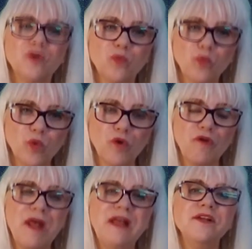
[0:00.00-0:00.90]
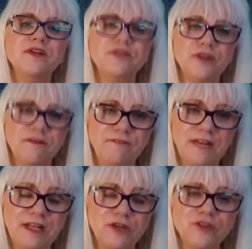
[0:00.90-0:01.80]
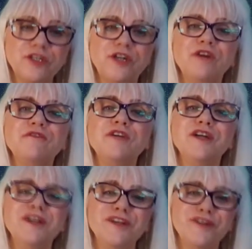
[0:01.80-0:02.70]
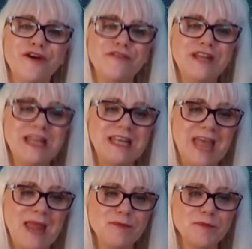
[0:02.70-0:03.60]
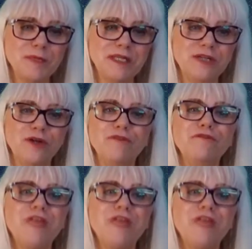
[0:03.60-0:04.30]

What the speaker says: worry, not feeling good enough, not feeling capable enough.